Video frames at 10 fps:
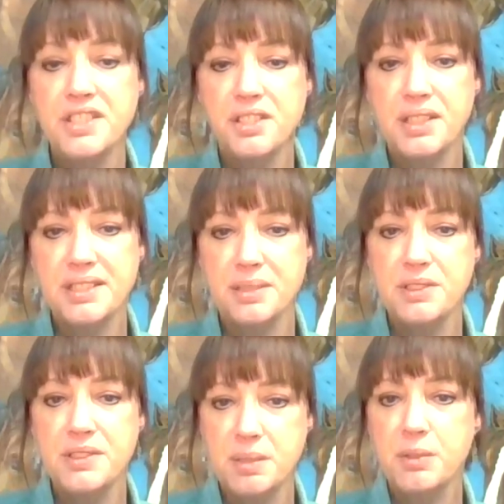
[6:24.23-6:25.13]
you know, get some
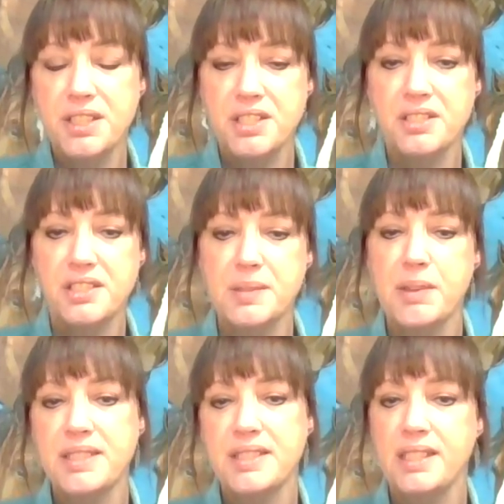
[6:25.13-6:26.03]
inspiration just
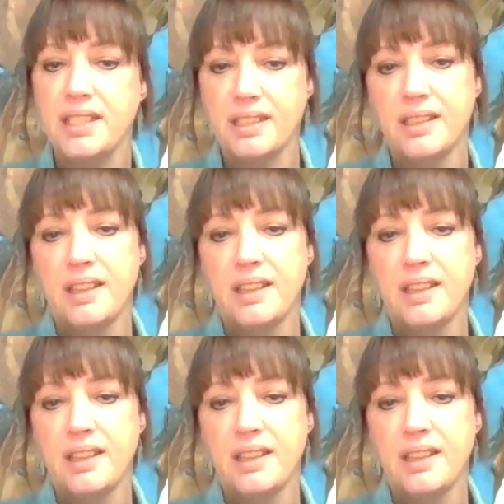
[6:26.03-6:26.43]
by seeing